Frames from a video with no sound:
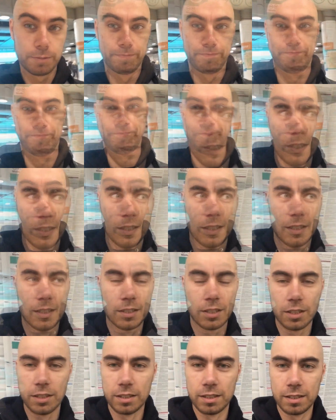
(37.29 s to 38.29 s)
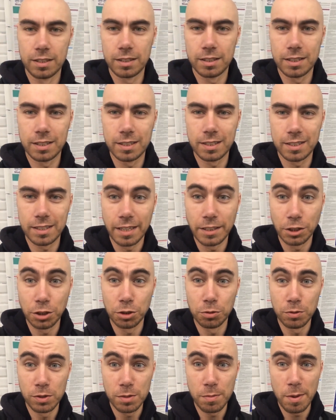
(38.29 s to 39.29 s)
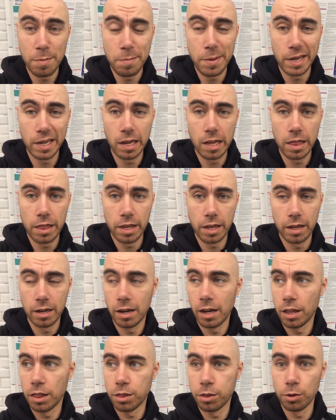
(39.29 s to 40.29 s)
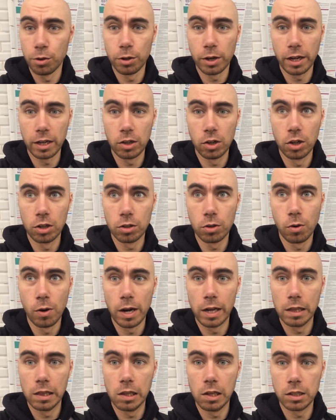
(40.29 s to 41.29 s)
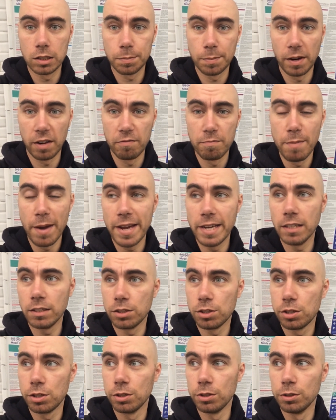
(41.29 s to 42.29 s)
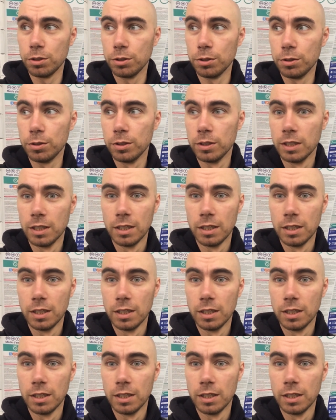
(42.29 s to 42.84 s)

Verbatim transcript: The station was a bit bigger than I thought. I got quite lost, but I've made it to